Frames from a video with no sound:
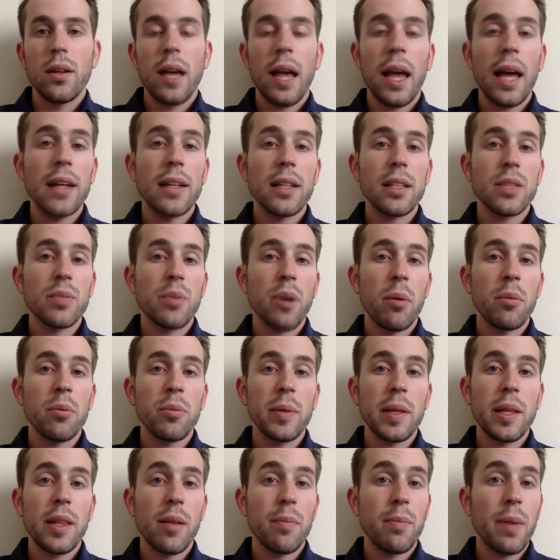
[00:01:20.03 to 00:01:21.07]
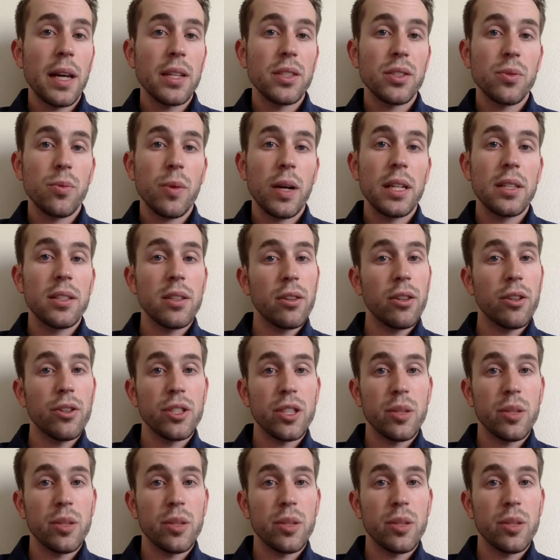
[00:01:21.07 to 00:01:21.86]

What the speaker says: and it's probably the best way to learn